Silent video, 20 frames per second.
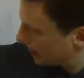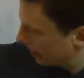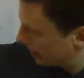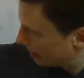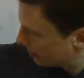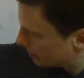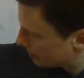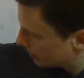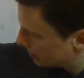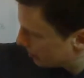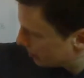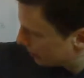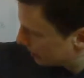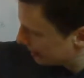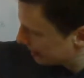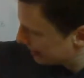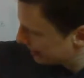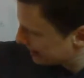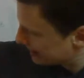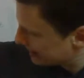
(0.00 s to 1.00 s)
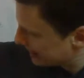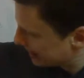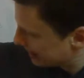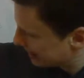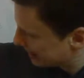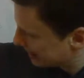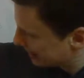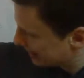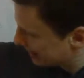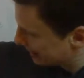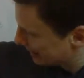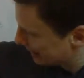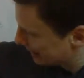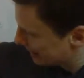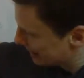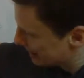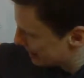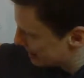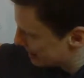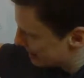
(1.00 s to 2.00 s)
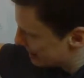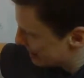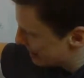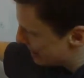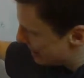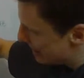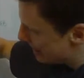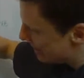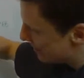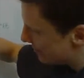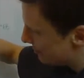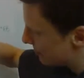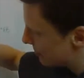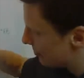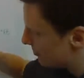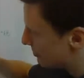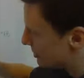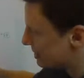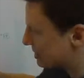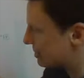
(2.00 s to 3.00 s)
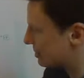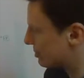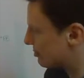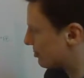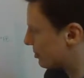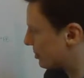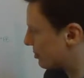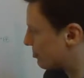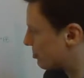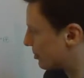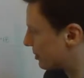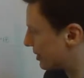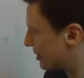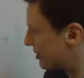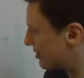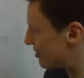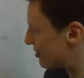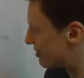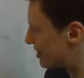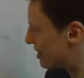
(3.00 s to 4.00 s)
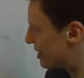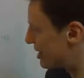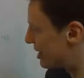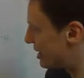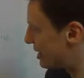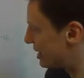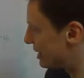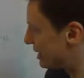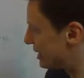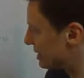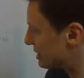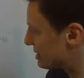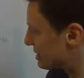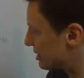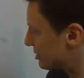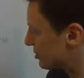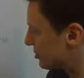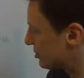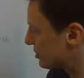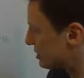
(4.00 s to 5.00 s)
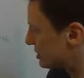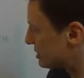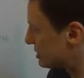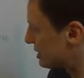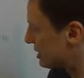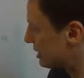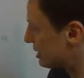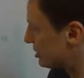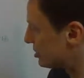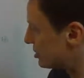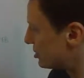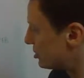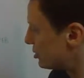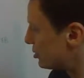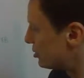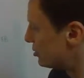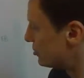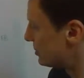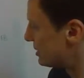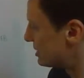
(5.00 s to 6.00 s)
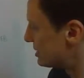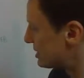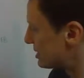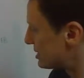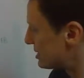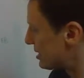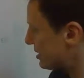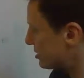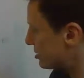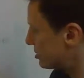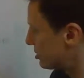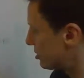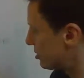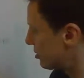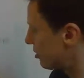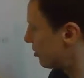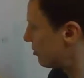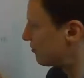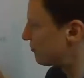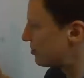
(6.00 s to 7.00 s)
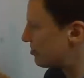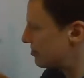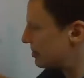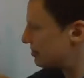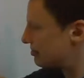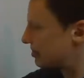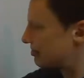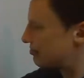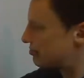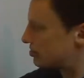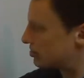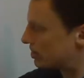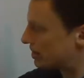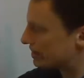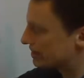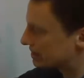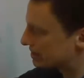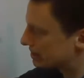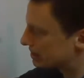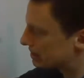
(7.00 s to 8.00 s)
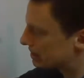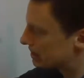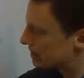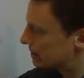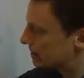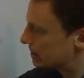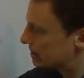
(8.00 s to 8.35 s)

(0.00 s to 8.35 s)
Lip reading: And I'm going to put it exactly there. The reason I'm going to put it there is that you can see the new intersection of the minimum price